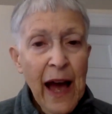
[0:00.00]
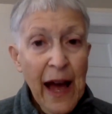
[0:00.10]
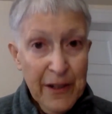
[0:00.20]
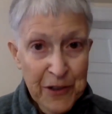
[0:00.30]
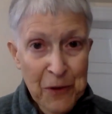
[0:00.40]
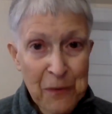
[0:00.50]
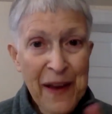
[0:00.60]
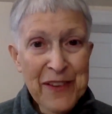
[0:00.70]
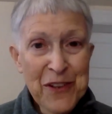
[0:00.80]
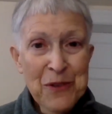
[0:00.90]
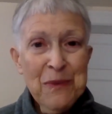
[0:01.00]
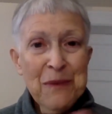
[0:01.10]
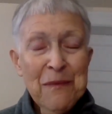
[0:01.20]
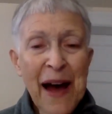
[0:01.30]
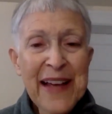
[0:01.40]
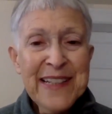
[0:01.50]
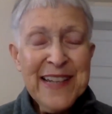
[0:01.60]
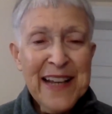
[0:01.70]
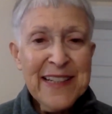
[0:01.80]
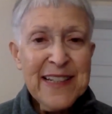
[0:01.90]
I don't know about you, but my
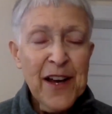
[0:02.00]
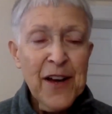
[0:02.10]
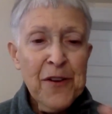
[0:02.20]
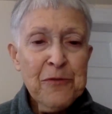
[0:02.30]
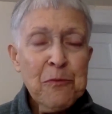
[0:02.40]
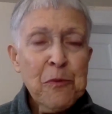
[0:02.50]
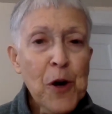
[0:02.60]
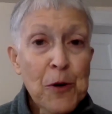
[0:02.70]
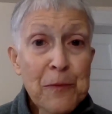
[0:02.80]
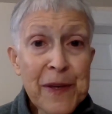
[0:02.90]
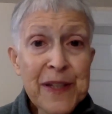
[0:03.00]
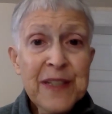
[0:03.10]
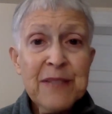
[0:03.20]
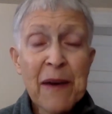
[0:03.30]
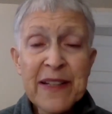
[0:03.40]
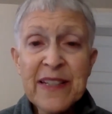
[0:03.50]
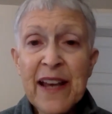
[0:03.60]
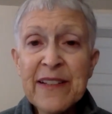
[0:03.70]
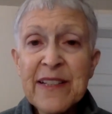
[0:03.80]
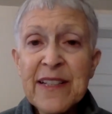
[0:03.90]
sense of purpose, my
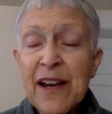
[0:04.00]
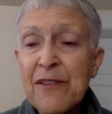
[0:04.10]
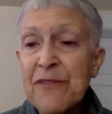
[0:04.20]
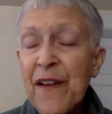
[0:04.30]
sense of